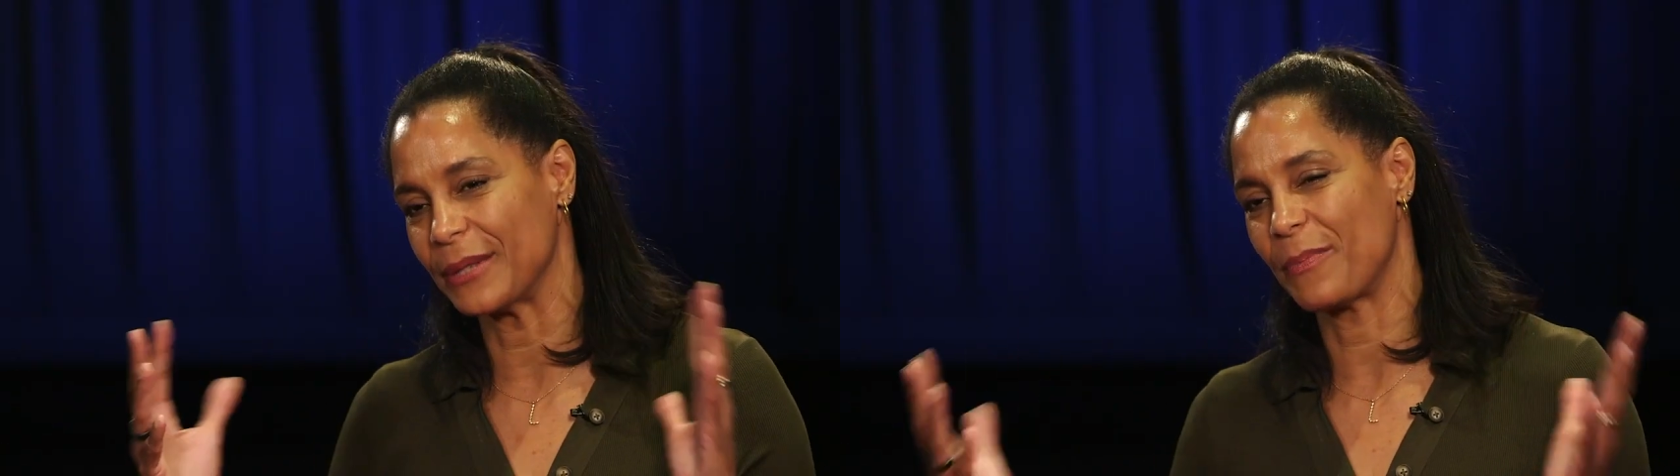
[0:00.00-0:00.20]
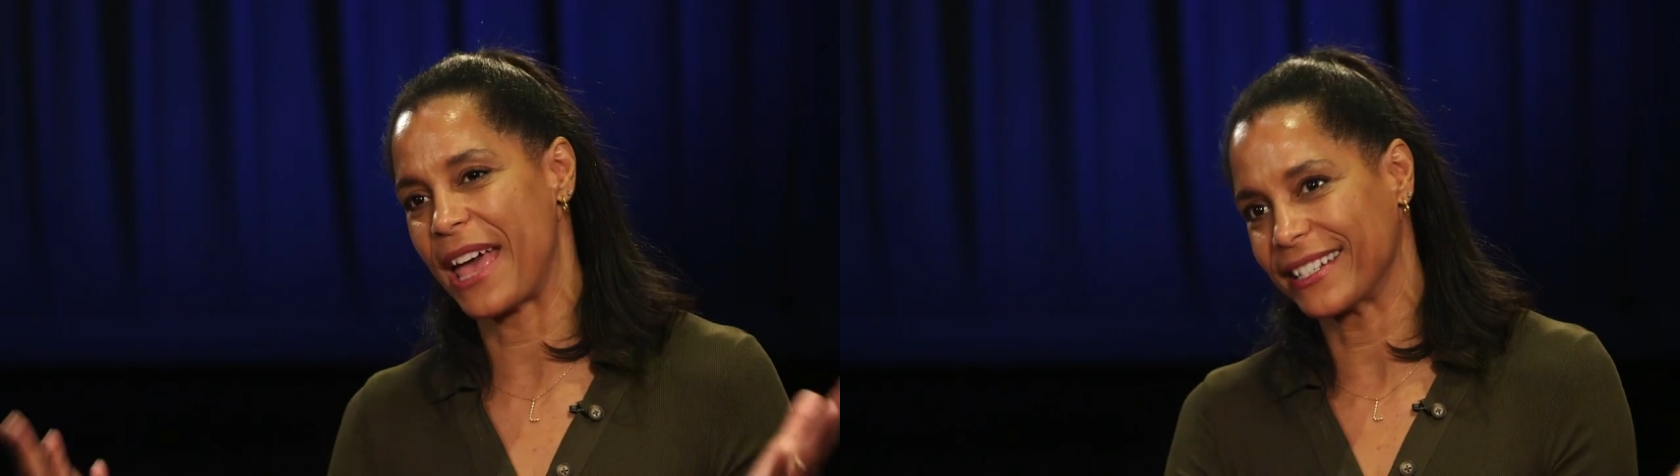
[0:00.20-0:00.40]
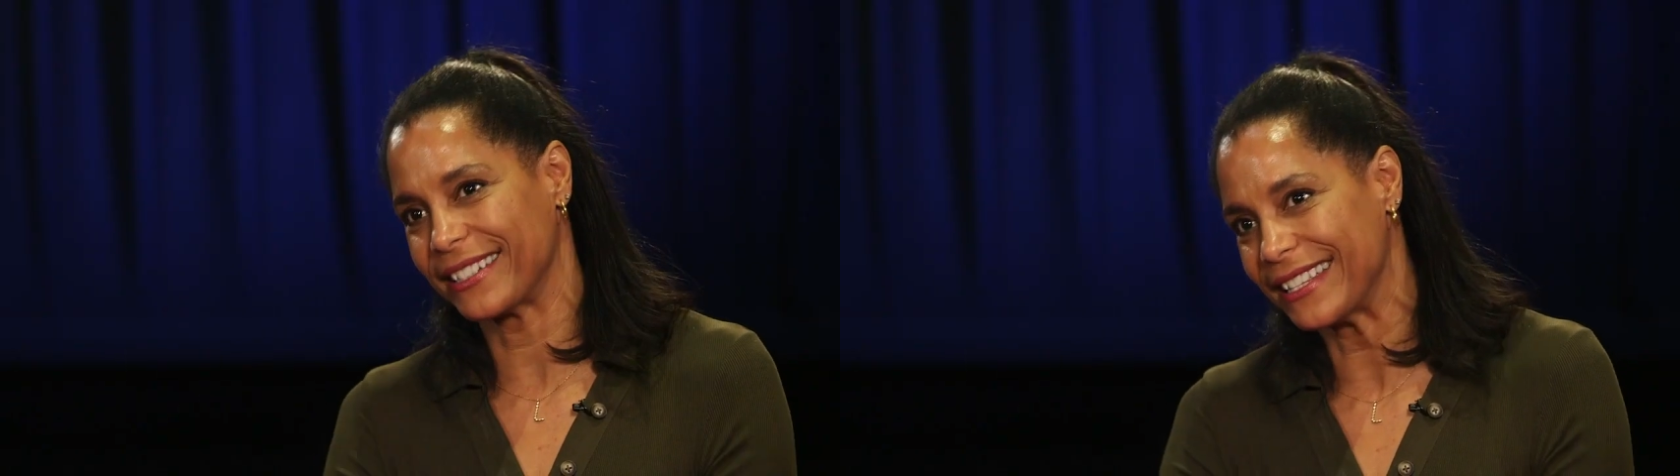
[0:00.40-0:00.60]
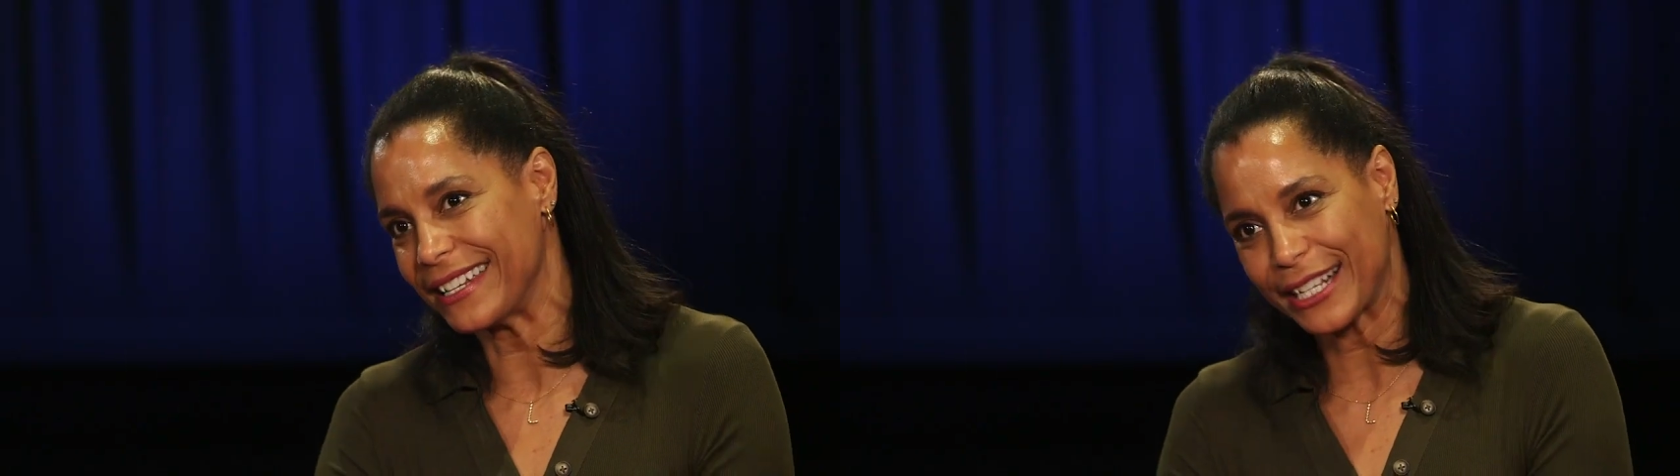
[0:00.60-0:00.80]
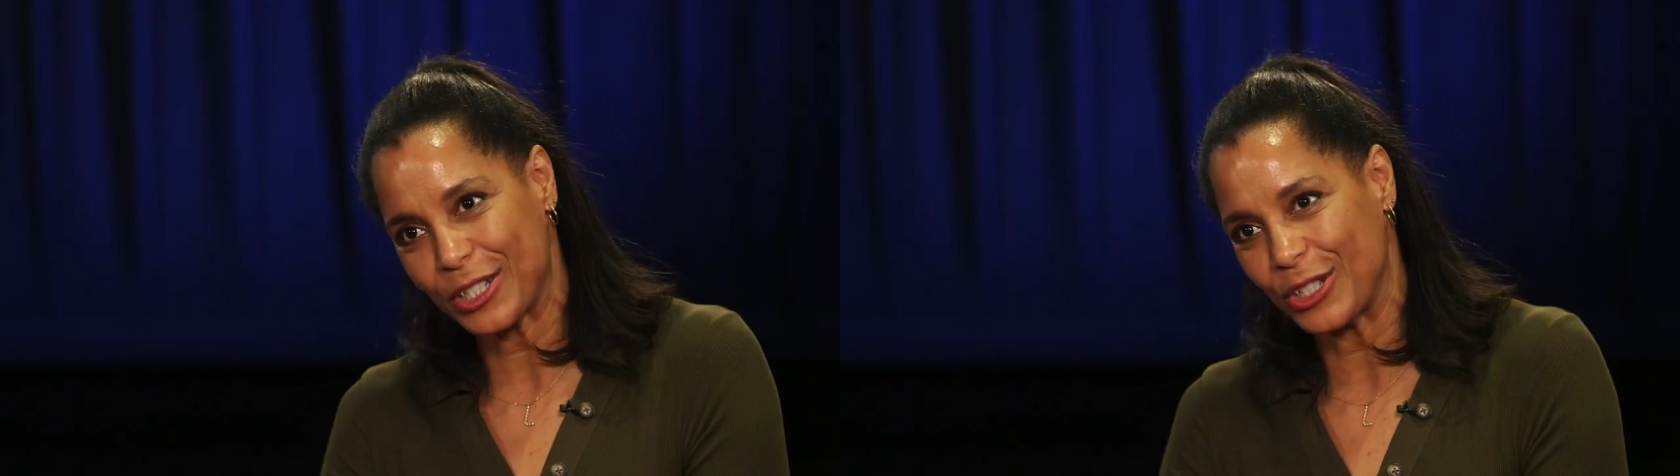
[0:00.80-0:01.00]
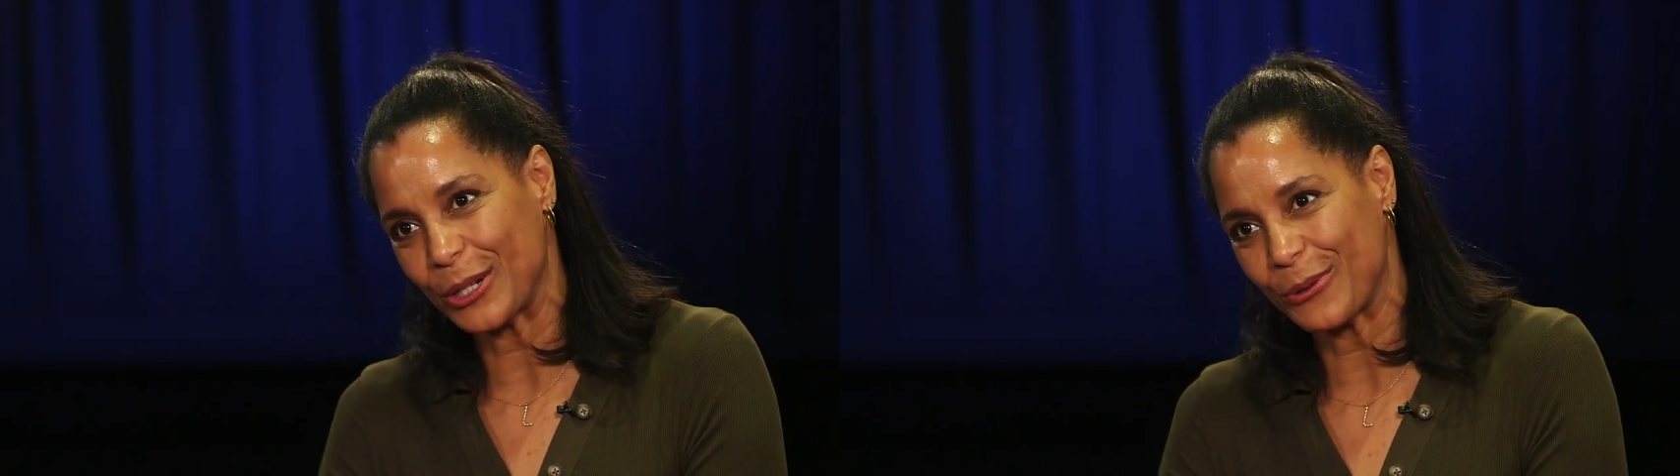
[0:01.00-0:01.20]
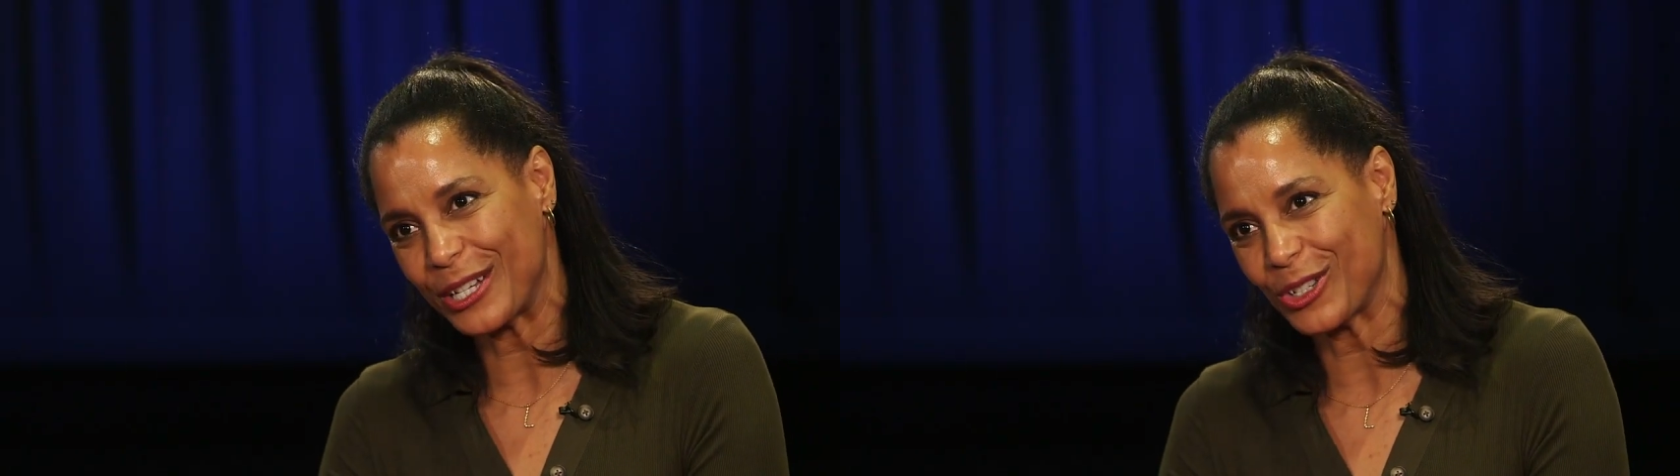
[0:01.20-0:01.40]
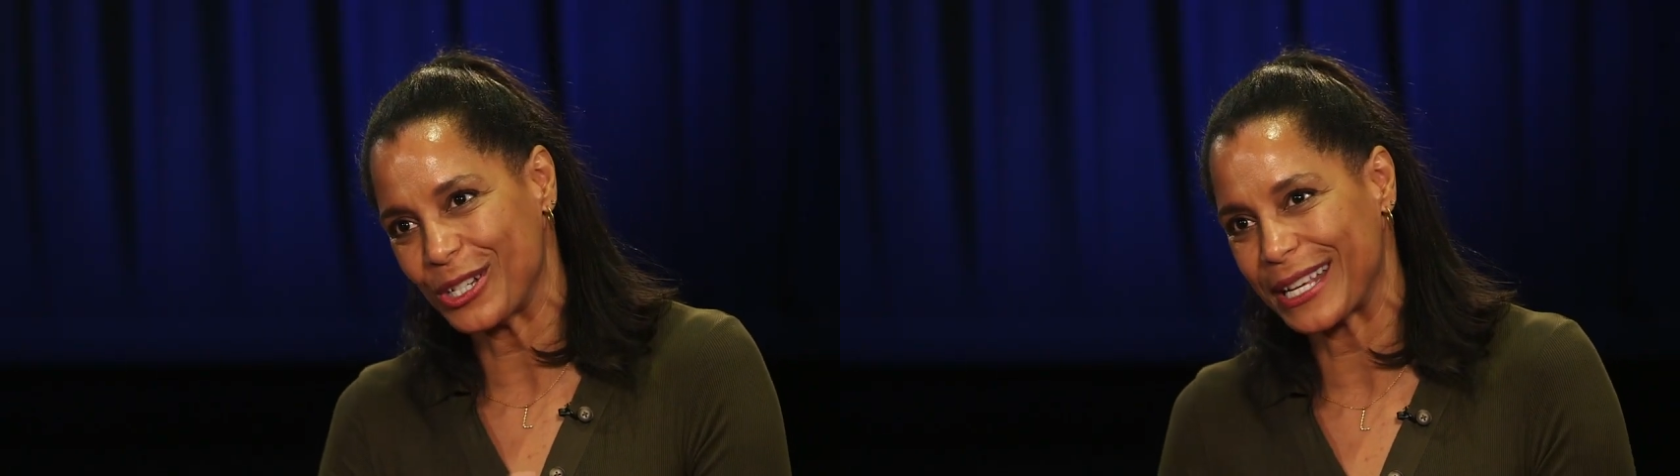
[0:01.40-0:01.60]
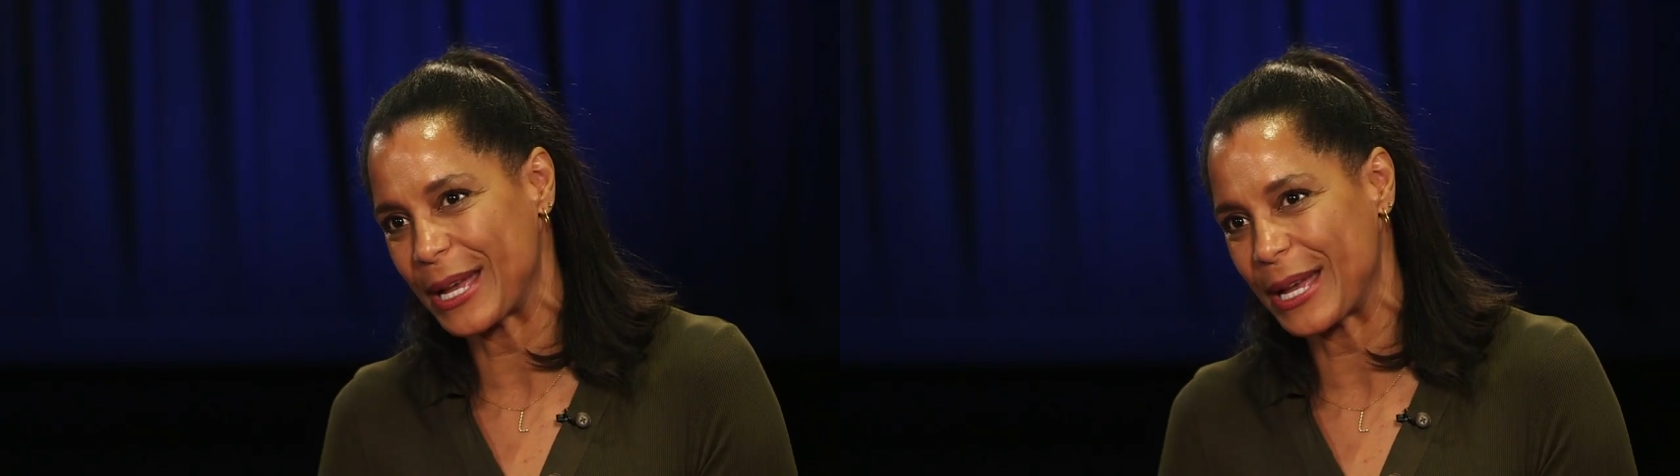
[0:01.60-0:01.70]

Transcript: you're impacting the next generation